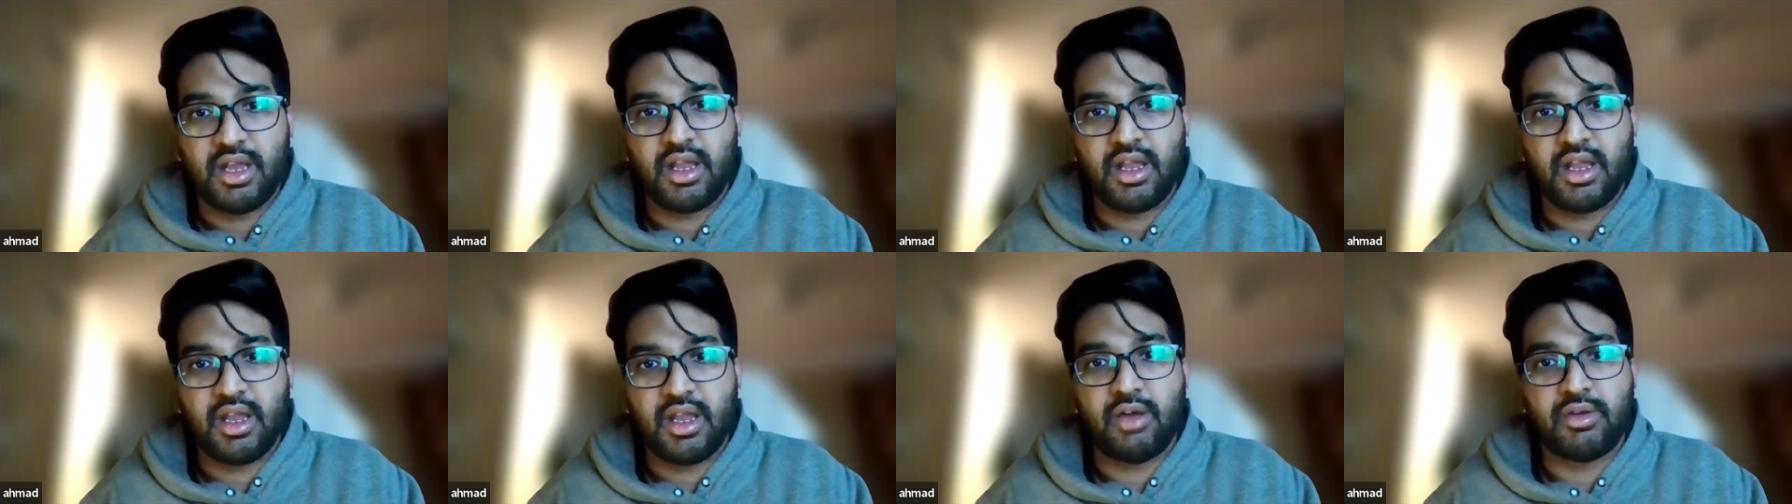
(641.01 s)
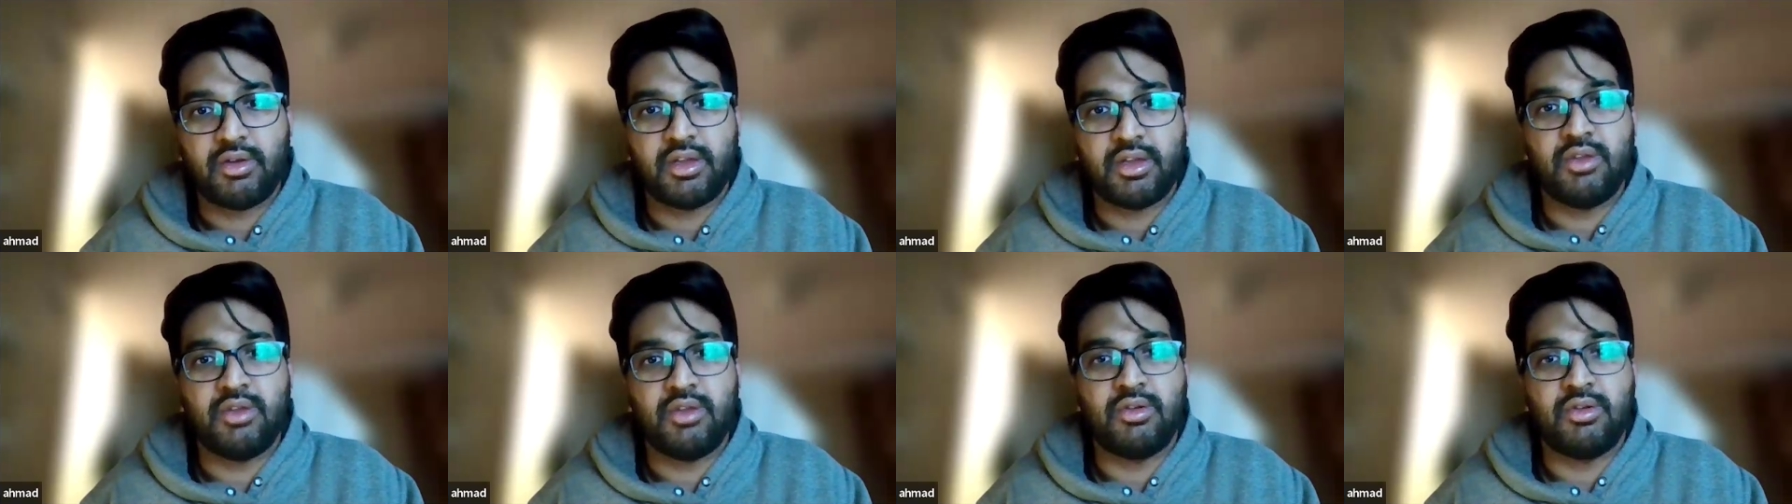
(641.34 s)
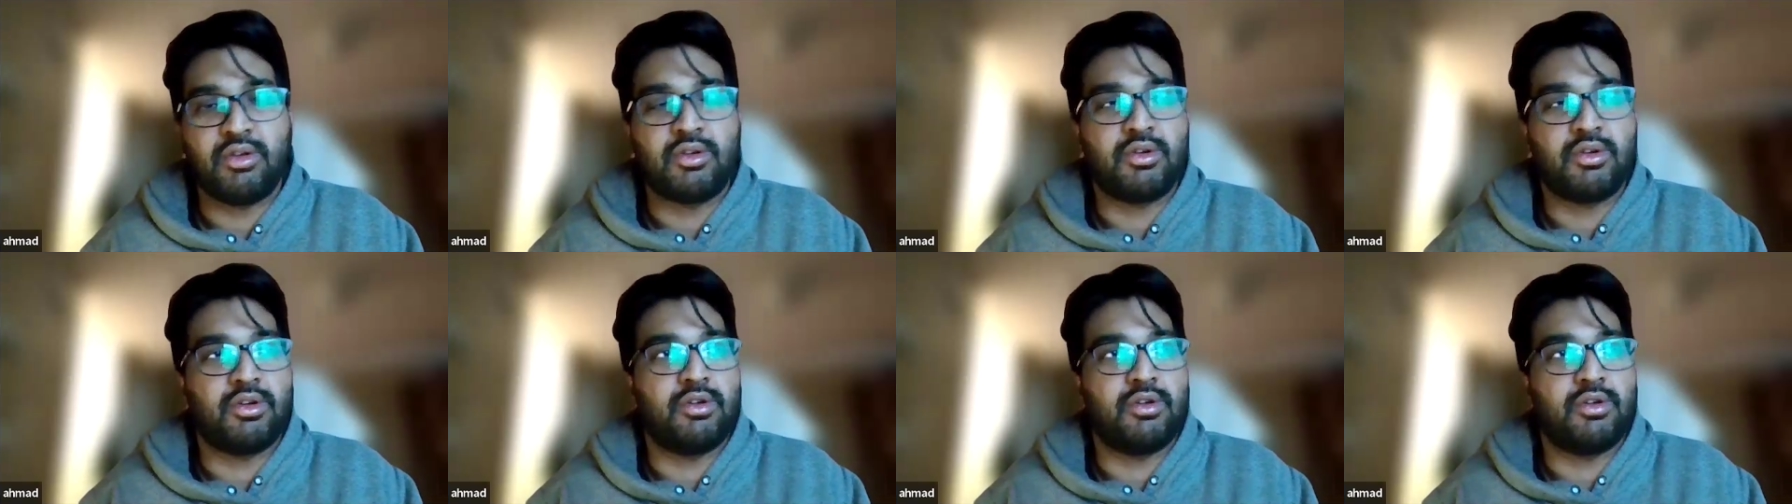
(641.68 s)
and how can you
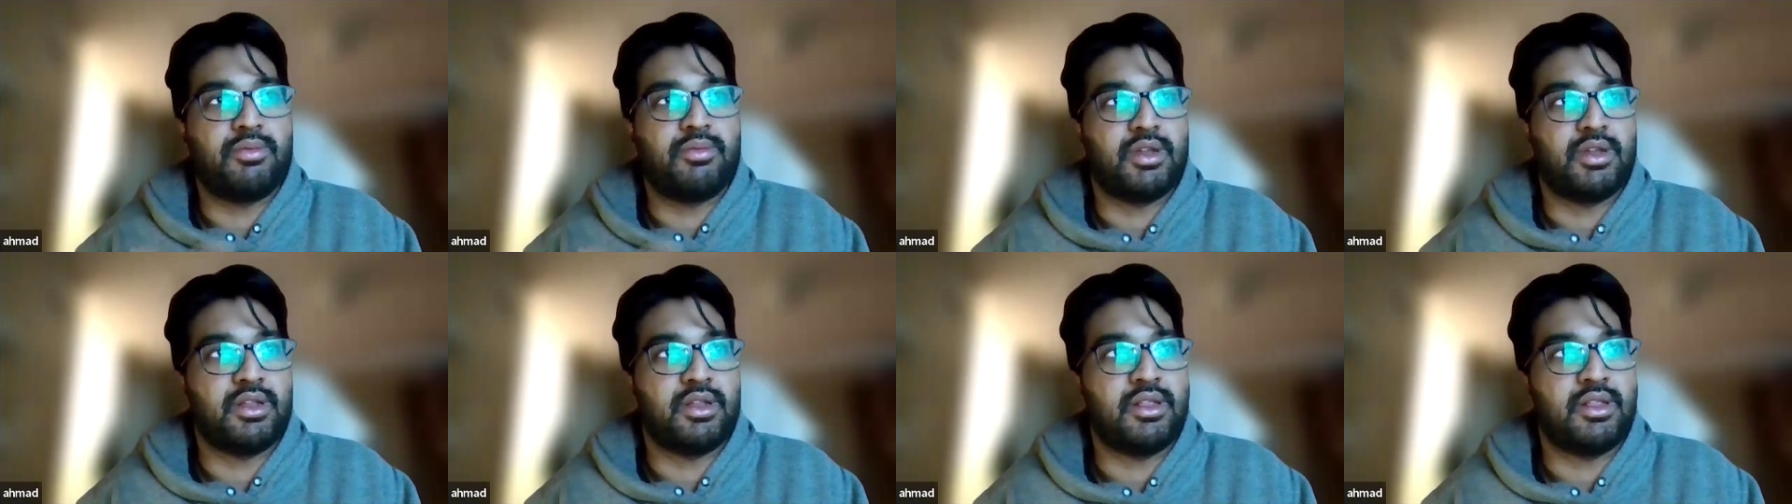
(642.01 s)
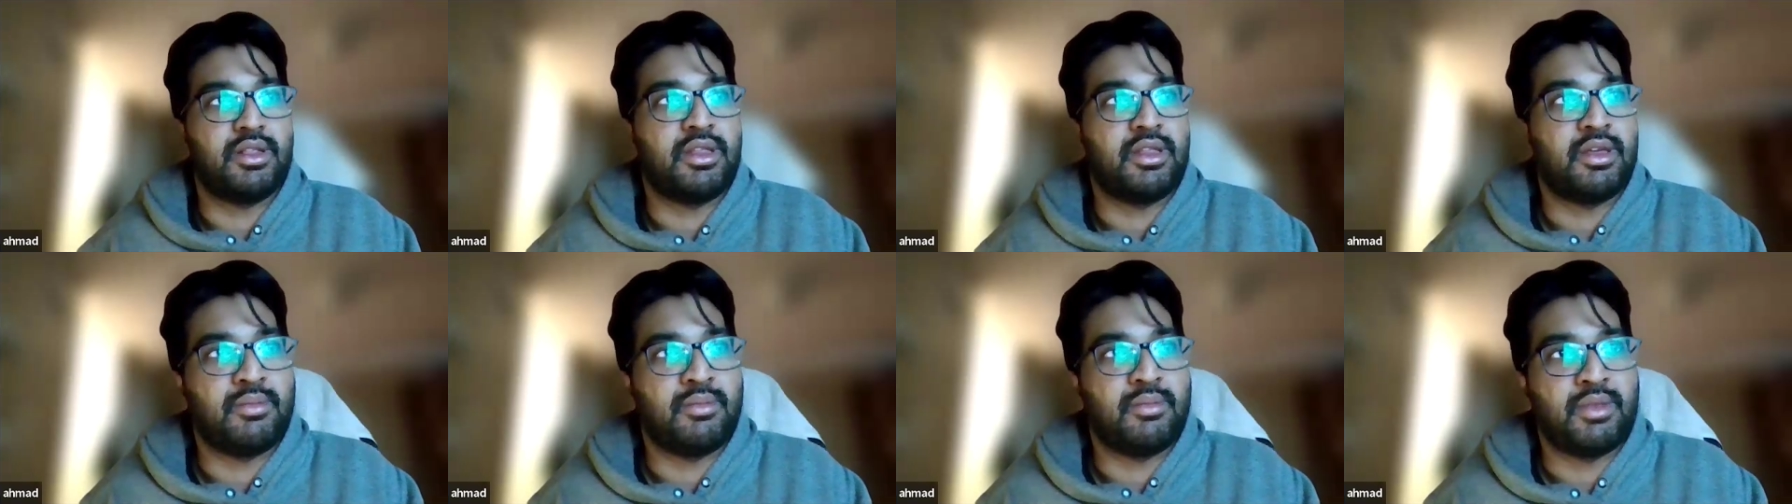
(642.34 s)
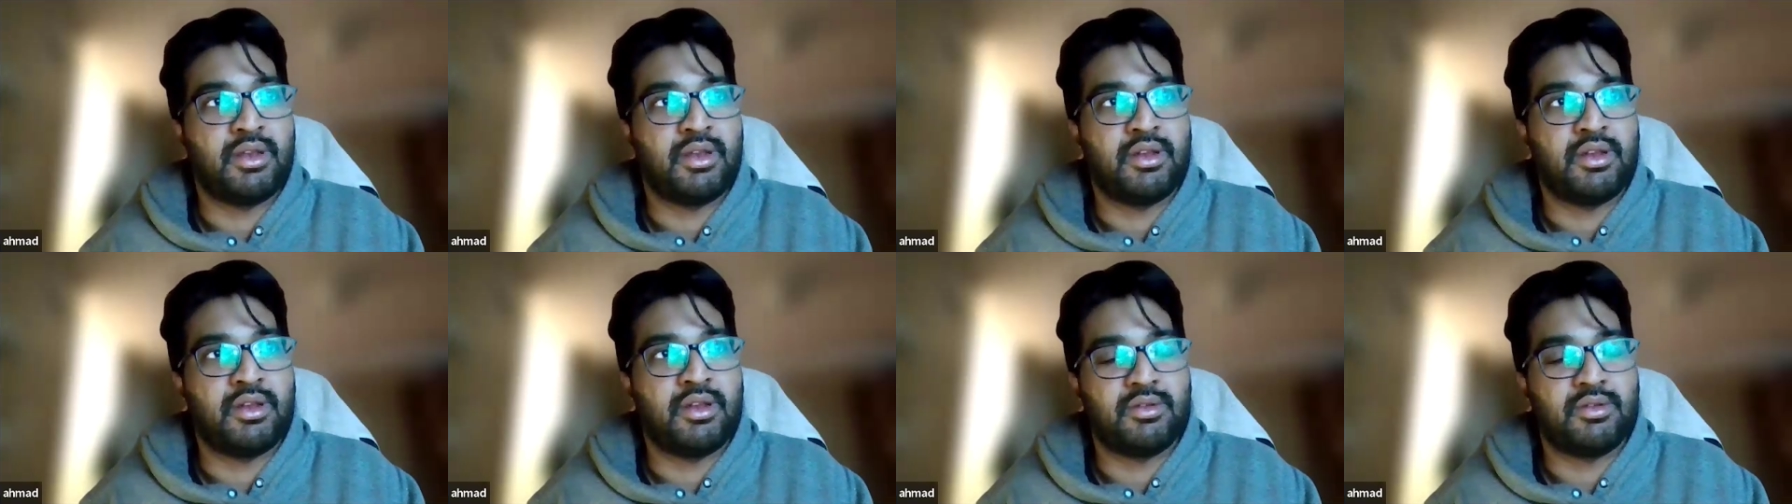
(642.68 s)
incorporate
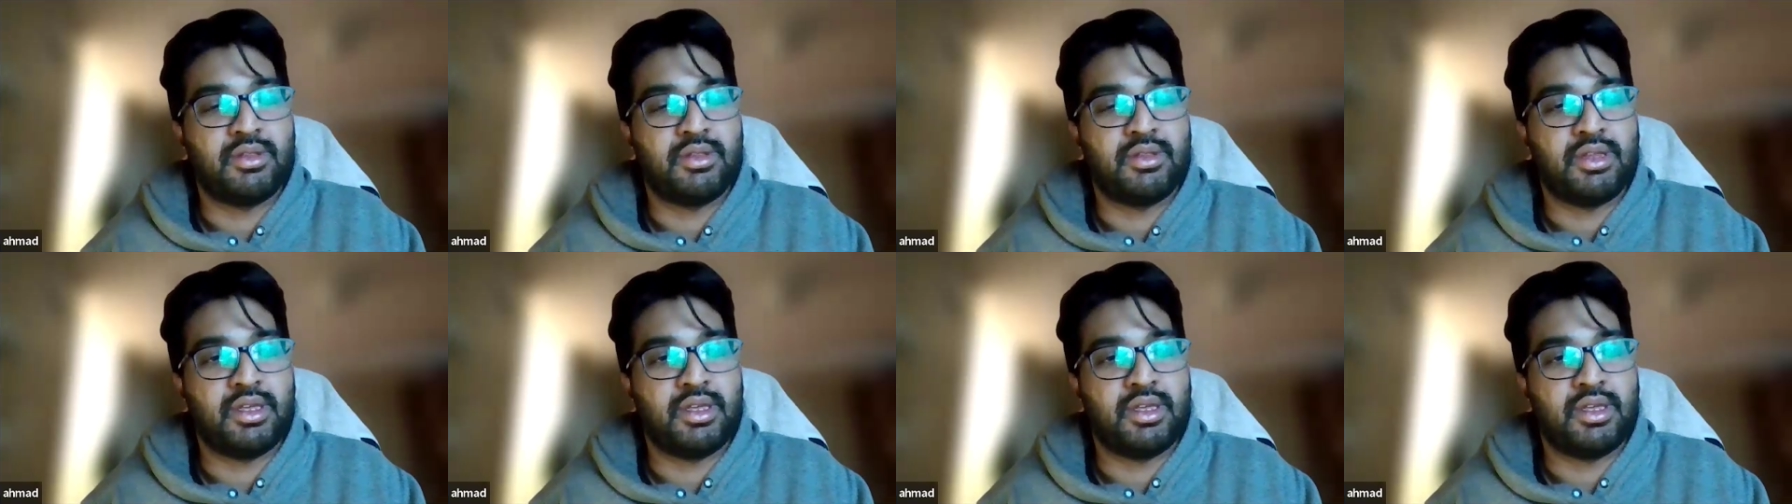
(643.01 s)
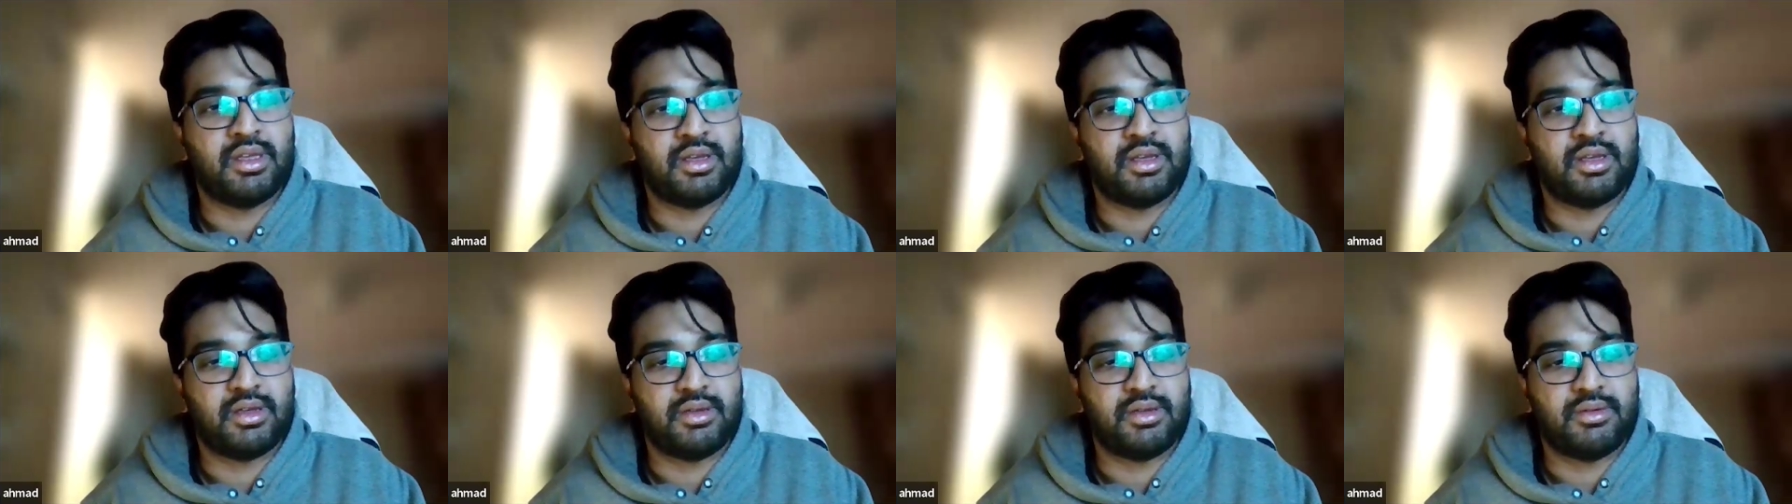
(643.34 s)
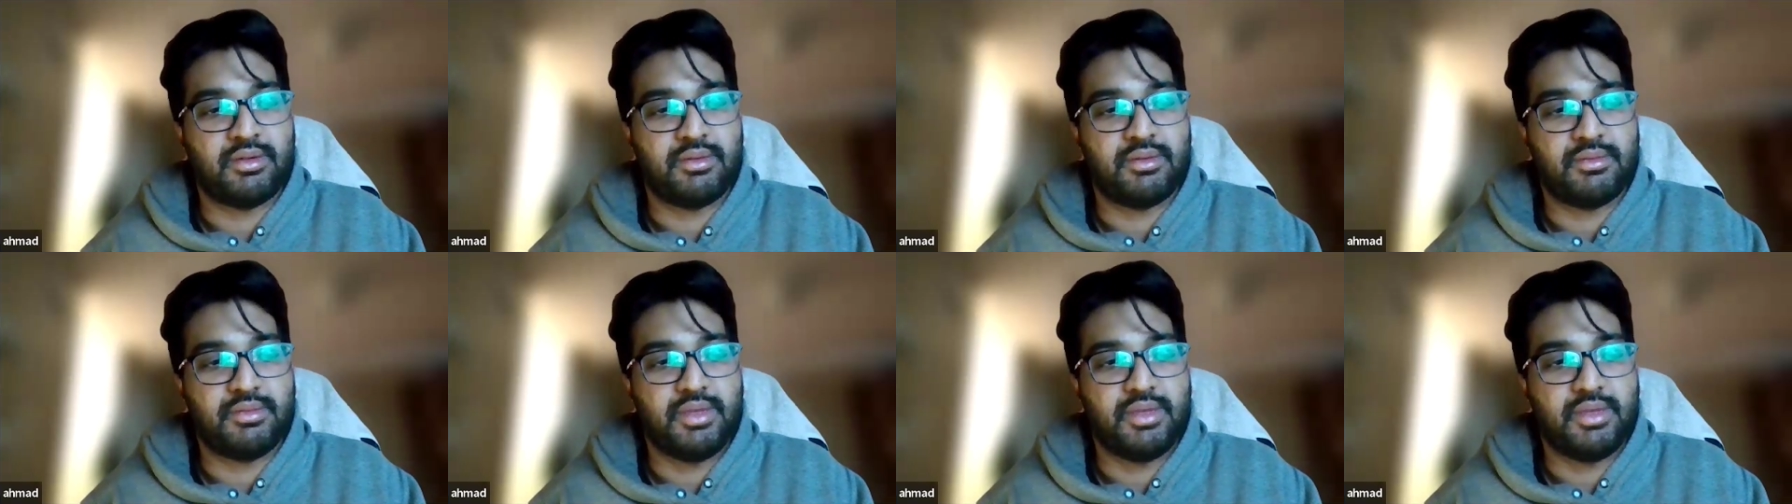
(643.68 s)
them
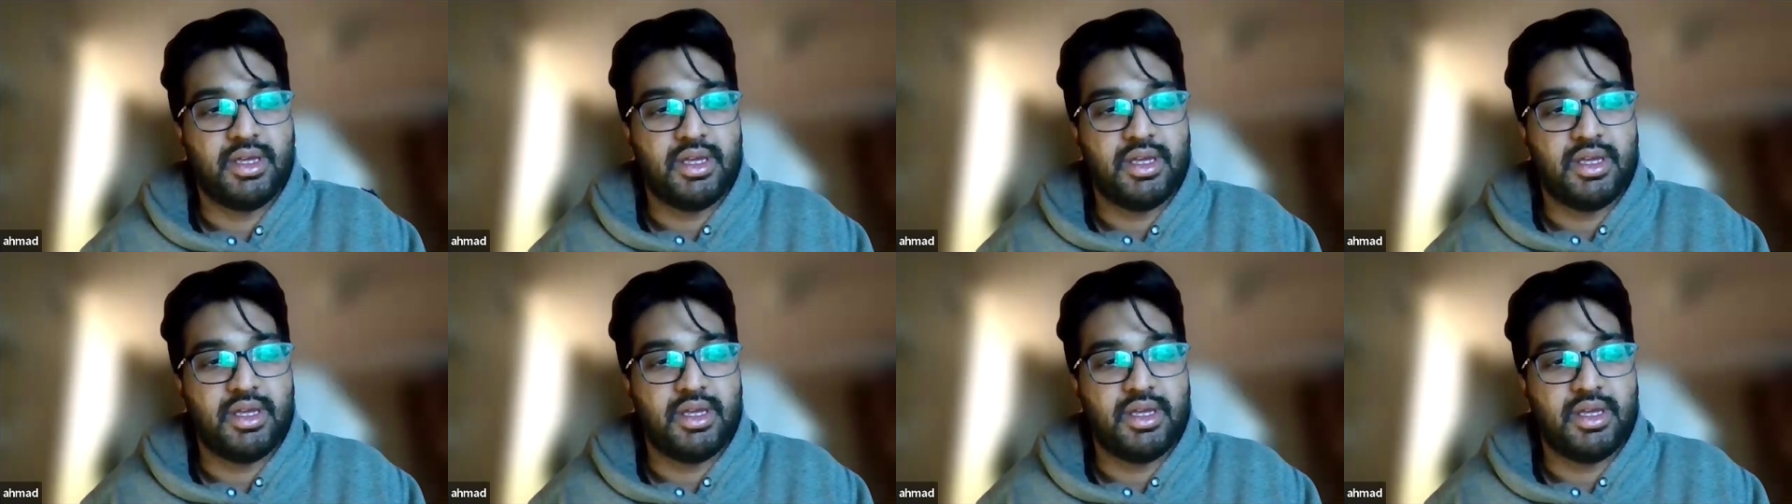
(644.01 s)
into